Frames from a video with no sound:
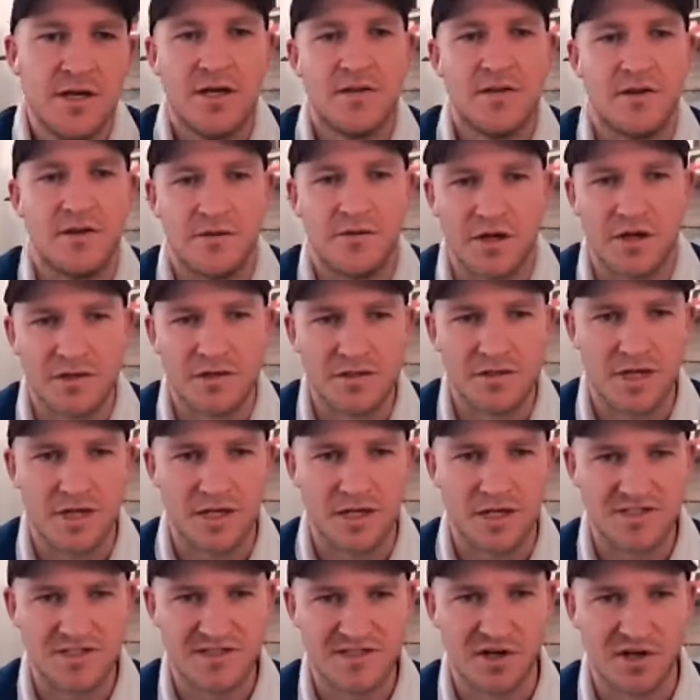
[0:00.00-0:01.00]
that wrote
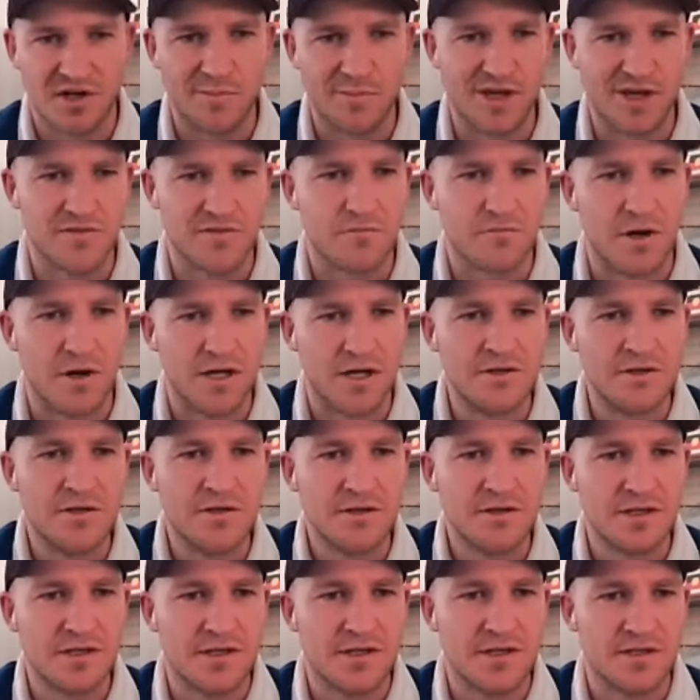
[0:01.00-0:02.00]
"Stop F1"
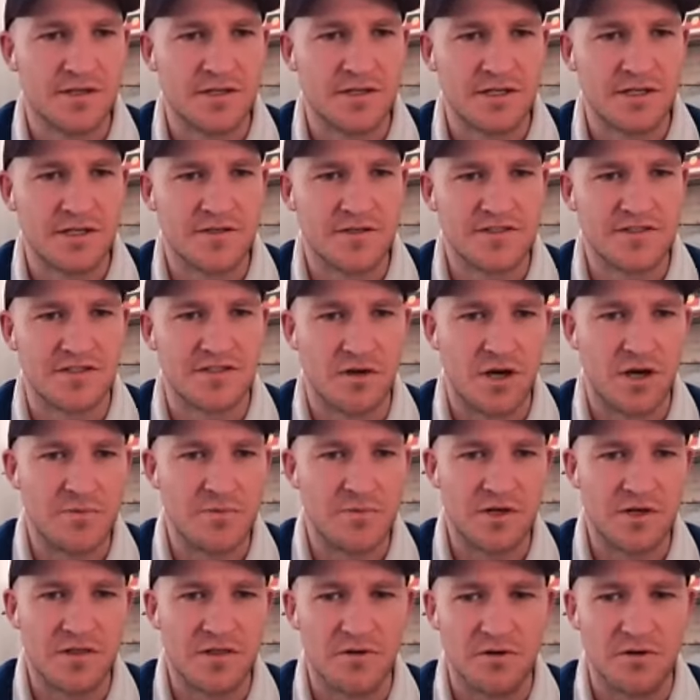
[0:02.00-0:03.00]
in a sky. And we
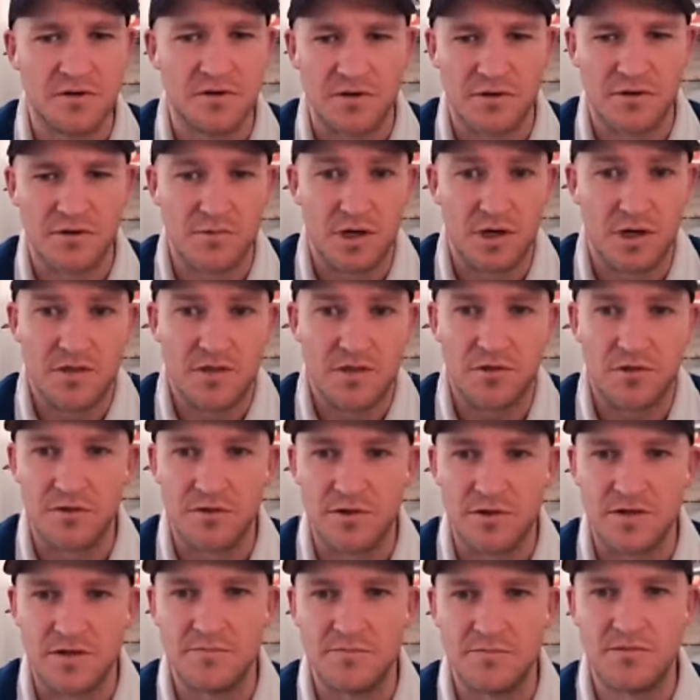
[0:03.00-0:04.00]
thought, I thought that
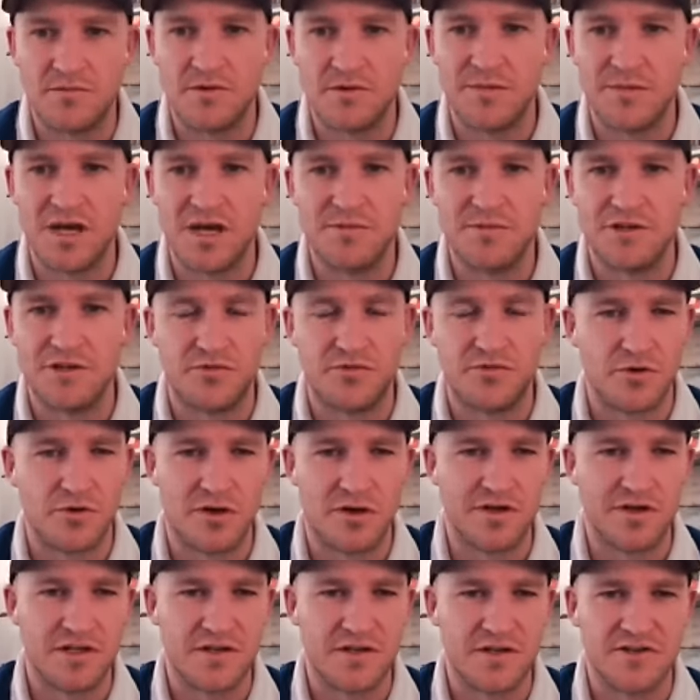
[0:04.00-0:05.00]
maybe a driver
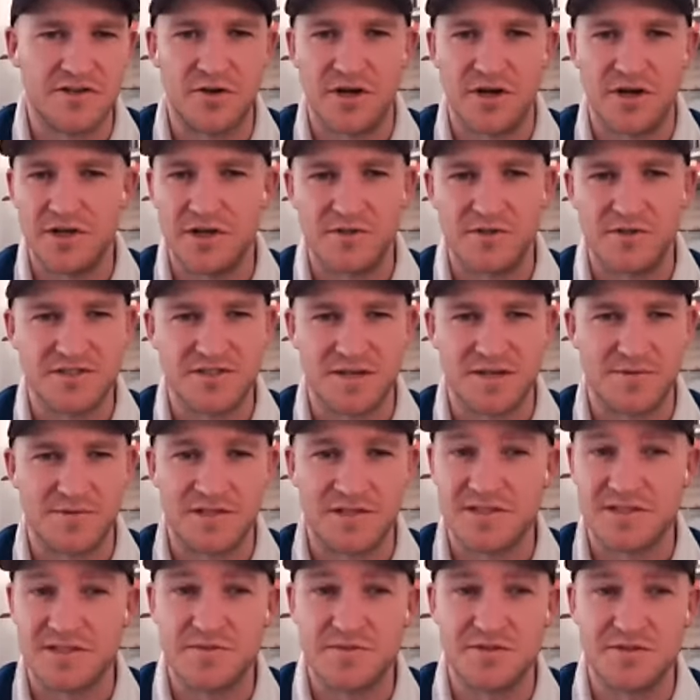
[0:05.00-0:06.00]
had died or something.
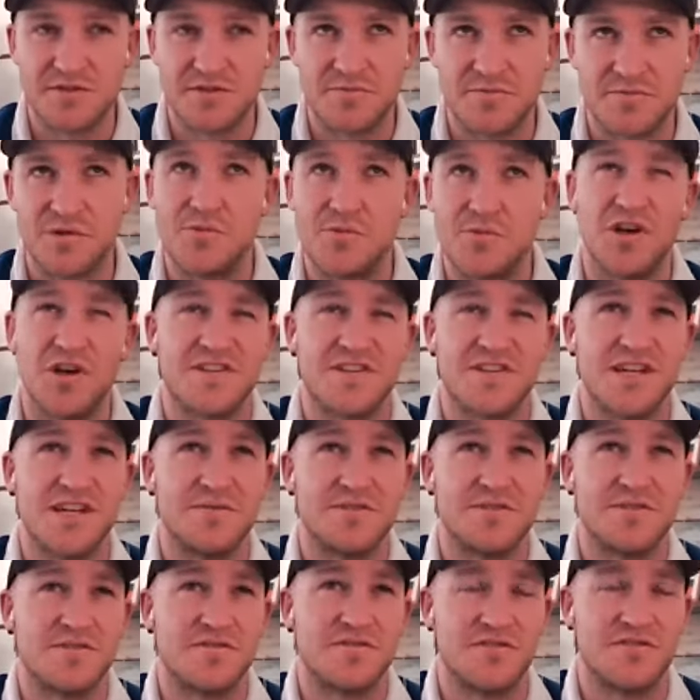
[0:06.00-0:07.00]
This was on, we worked out it was
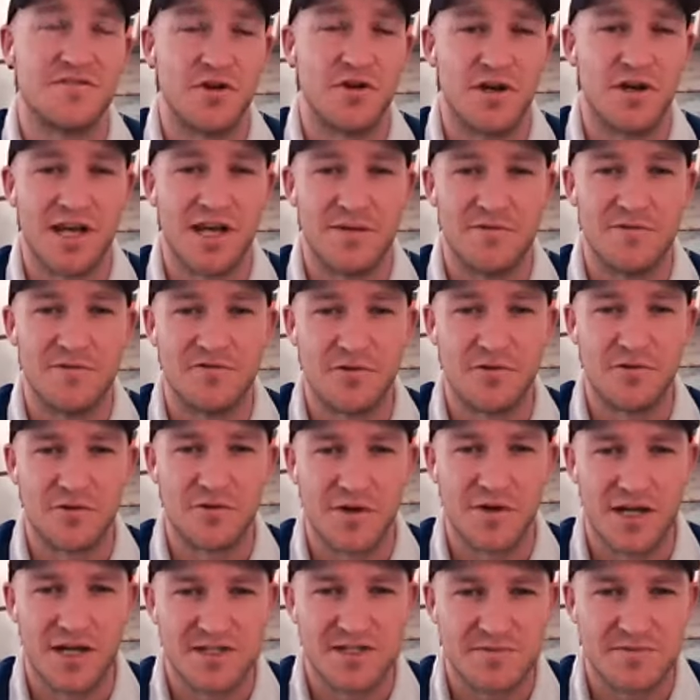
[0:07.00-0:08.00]
the Friday before the
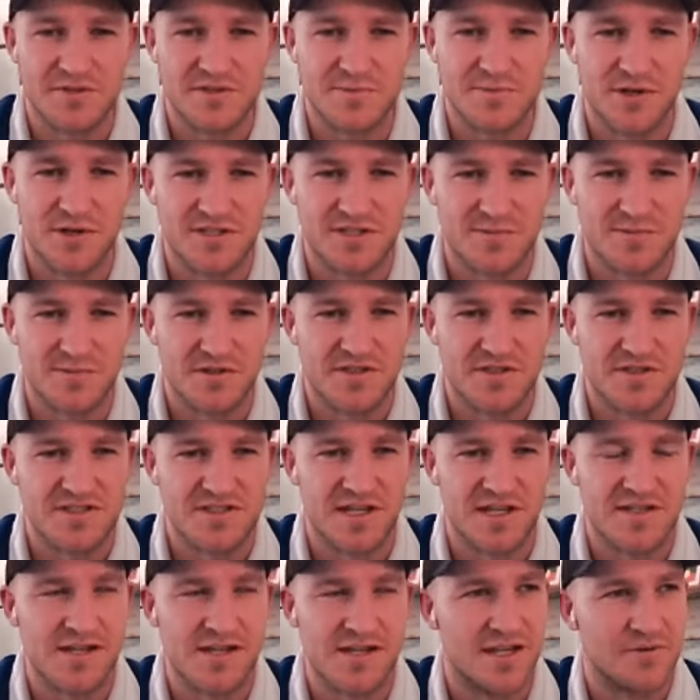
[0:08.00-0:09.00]
race was supposed to be on the
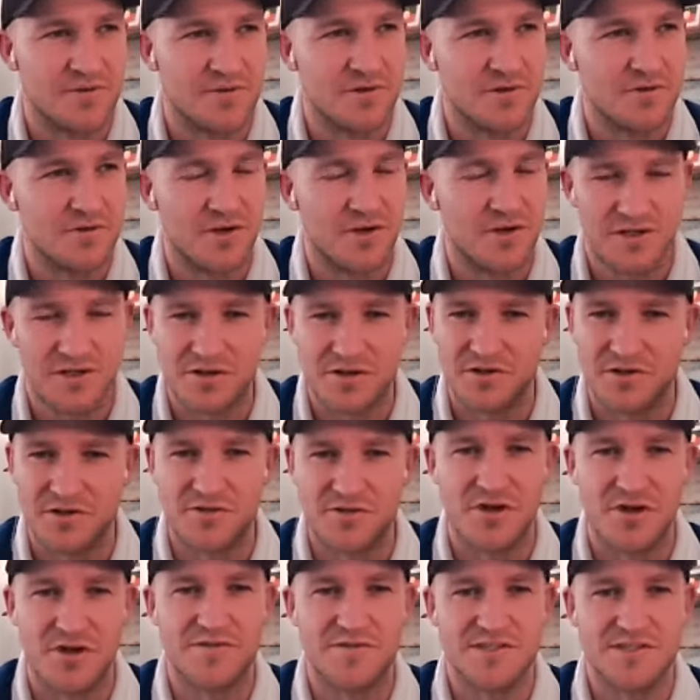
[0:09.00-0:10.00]
Sunday. And we were like, oh, a
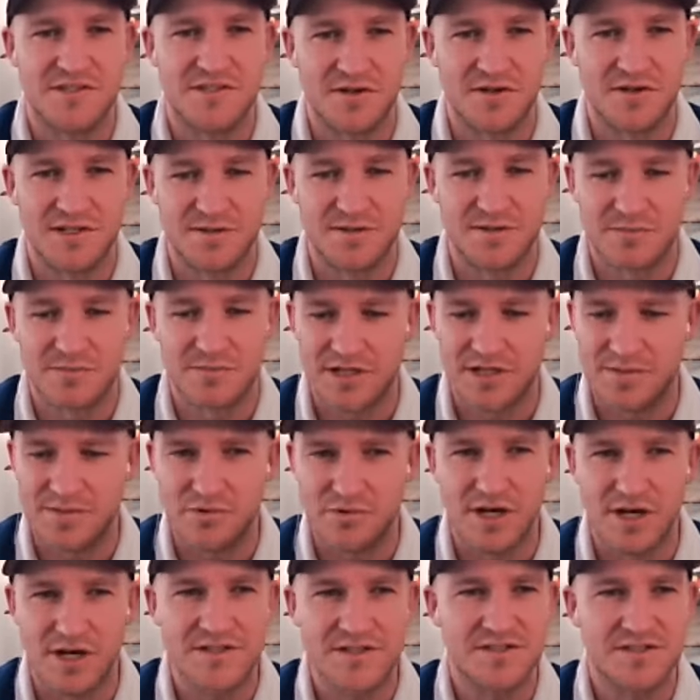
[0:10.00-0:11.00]
driver's died in bloody
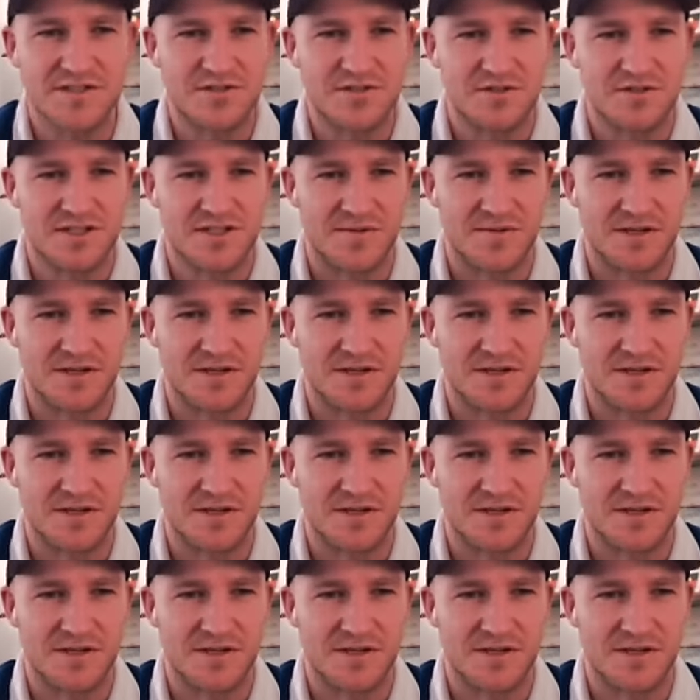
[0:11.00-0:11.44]
practice or something.